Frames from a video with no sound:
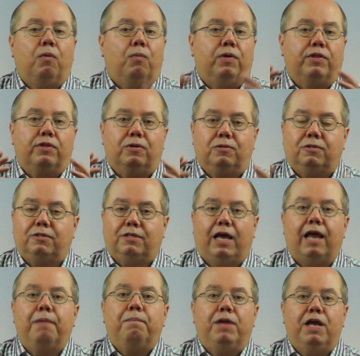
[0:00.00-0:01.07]
with those
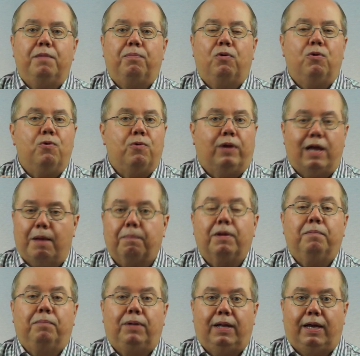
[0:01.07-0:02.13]
same people who kept
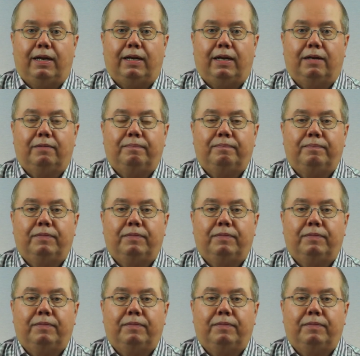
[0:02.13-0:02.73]
complaining.